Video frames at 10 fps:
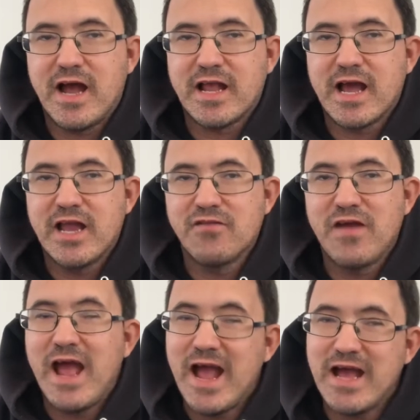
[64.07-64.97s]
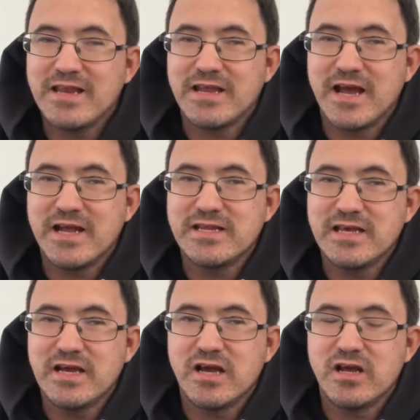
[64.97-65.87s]
kind of had an
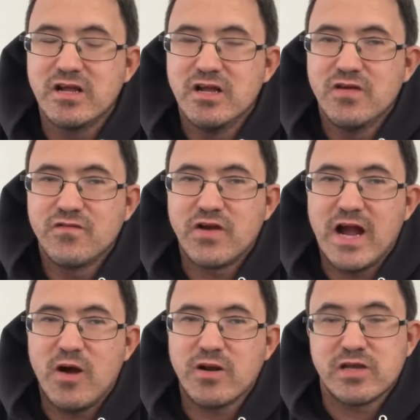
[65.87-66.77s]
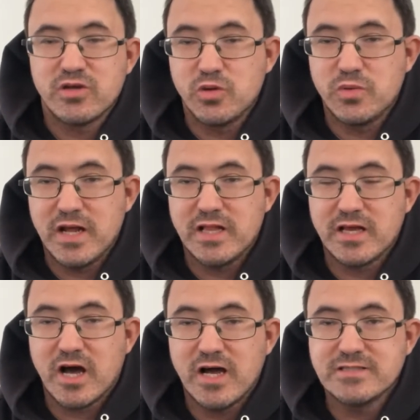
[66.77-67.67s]
idea for how I can do daily
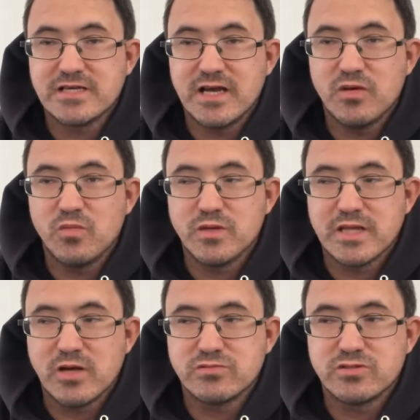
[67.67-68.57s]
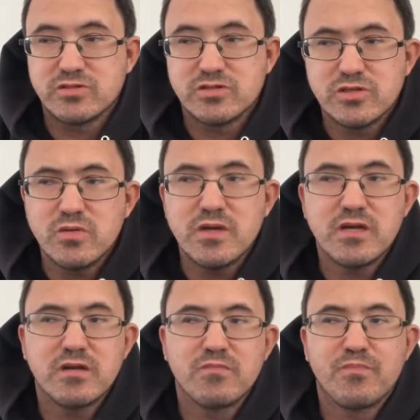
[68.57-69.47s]
content without
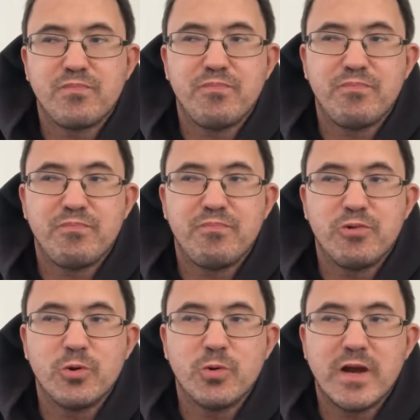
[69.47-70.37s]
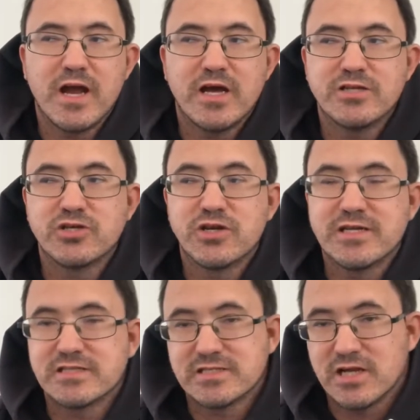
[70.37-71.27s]
doing Blu Ray Hunter
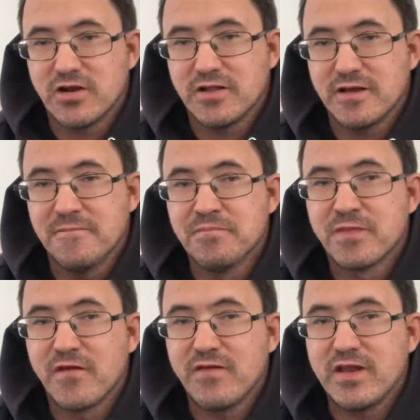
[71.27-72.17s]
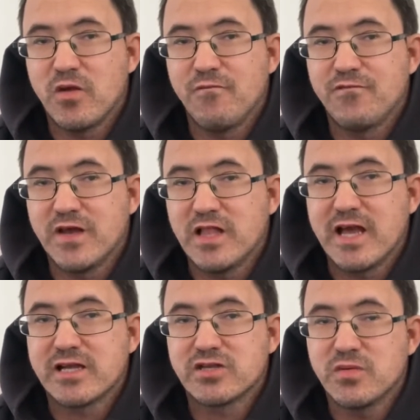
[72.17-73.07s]
necessarily, if I didn't feel
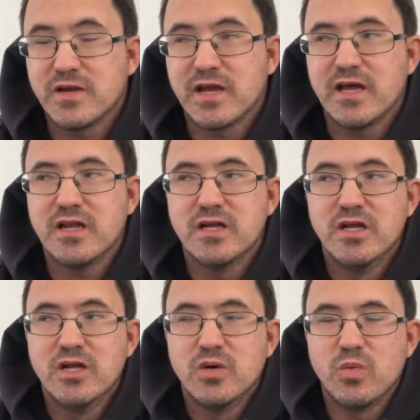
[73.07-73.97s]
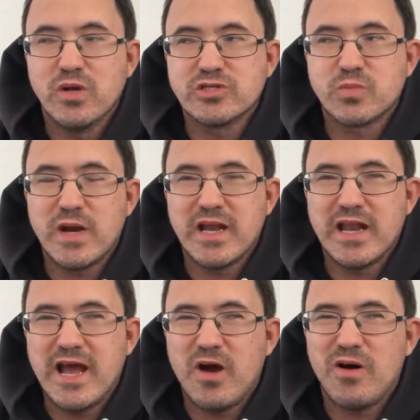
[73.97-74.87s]
like doing it. Which right
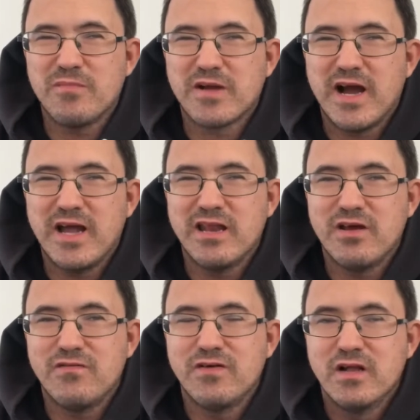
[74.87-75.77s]
now I'm kind of,